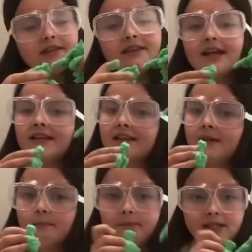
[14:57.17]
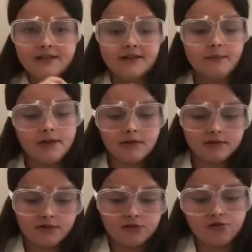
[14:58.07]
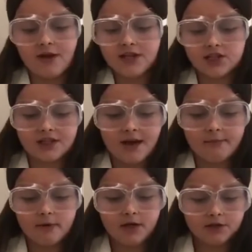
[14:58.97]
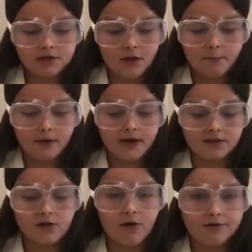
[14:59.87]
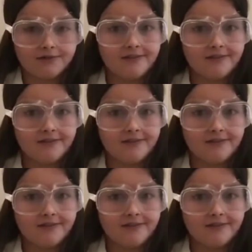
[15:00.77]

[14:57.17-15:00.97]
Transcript: I did it medium, it doesn't stretch that much, but it's also